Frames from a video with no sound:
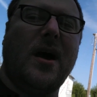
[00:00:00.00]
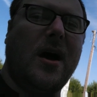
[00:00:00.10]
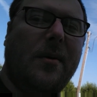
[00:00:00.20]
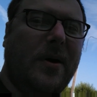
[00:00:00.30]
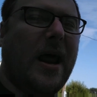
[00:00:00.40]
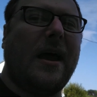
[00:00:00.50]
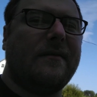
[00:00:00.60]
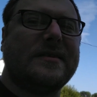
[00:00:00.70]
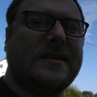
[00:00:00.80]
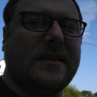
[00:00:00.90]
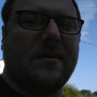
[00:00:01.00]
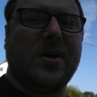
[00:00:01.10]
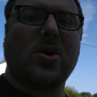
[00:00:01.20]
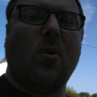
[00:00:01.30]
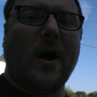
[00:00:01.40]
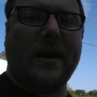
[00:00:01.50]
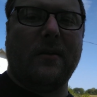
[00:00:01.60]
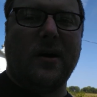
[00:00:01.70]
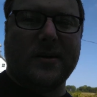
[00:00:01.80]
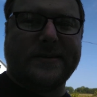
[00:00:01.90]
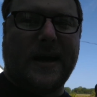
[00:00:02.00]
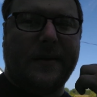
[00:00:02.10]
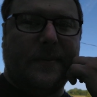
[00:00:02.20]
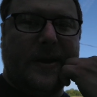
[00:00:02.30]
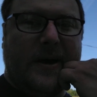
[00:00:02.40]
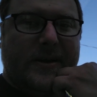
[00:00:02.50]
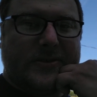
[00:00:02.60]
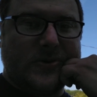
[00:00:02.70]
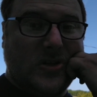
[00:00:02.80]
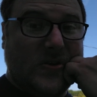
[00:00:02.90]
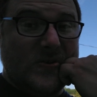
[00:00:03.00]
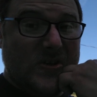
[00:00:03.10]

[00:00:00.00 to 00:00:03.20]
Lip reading: but I haven't seen them in quite a long time, to be honest with you.